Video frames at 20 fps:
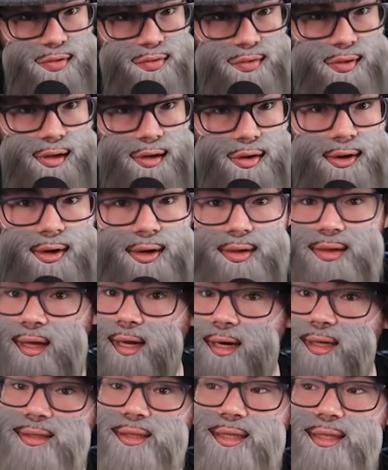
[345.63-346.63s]
here
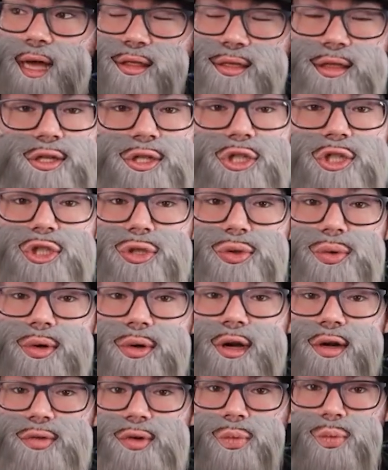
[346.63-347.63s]
that is nothing short
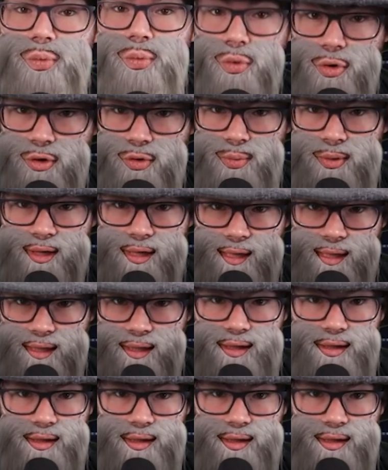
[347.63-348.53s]
of award-winning.